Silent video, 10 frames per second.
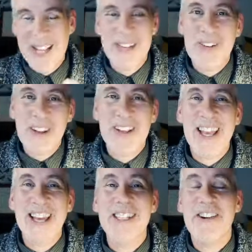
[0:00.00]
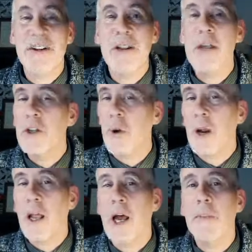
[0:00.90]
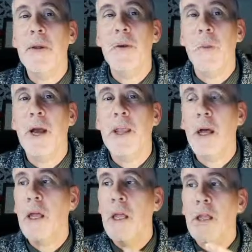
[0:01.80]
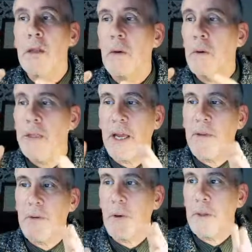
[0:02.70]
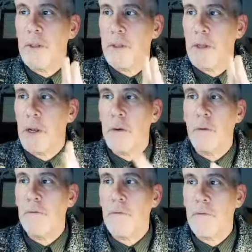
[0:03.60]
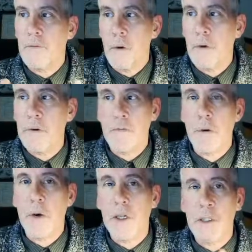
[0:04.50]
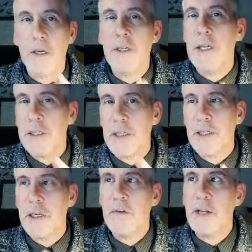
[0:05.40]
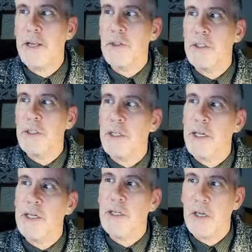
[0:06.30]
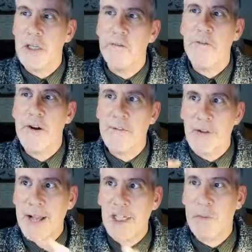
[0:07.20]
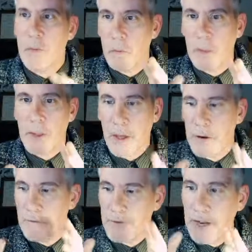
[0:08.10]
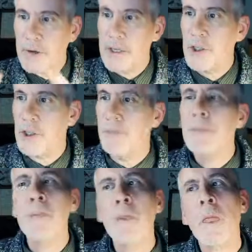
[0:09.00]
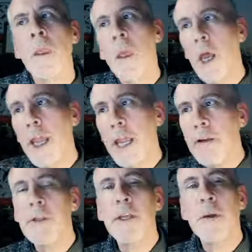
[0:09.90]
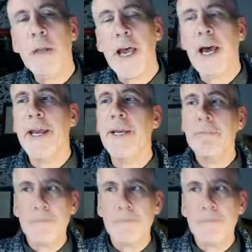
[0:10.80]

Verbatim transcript: your location, your climate, your weather, your yeah your the local flora and fauna. So it's, it's it's kind of really interesting that it's it's a very flexible kind of definition. Here in the UK,